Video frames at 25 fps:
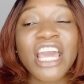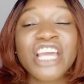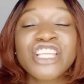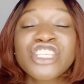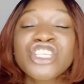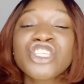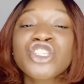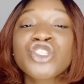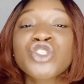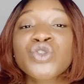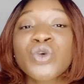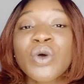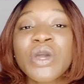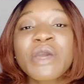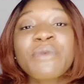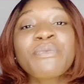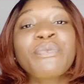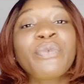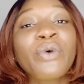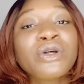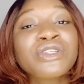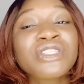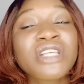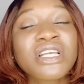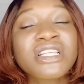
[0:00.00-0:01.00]
It is so
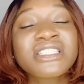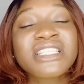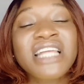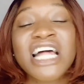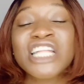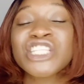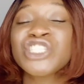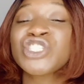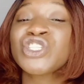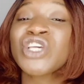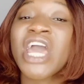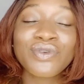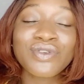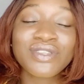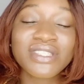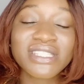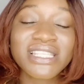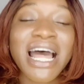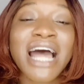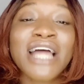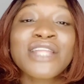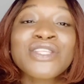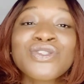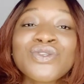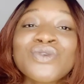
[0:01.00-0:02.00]
important that you
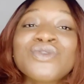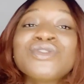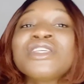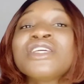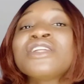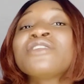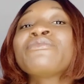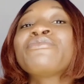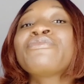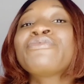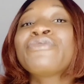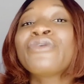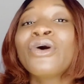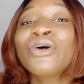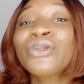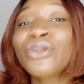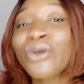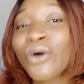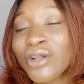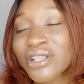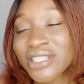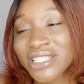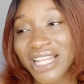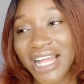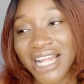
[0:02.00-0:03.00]
start using
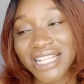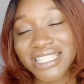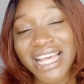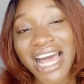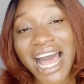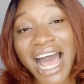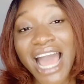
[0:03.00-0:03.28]
products that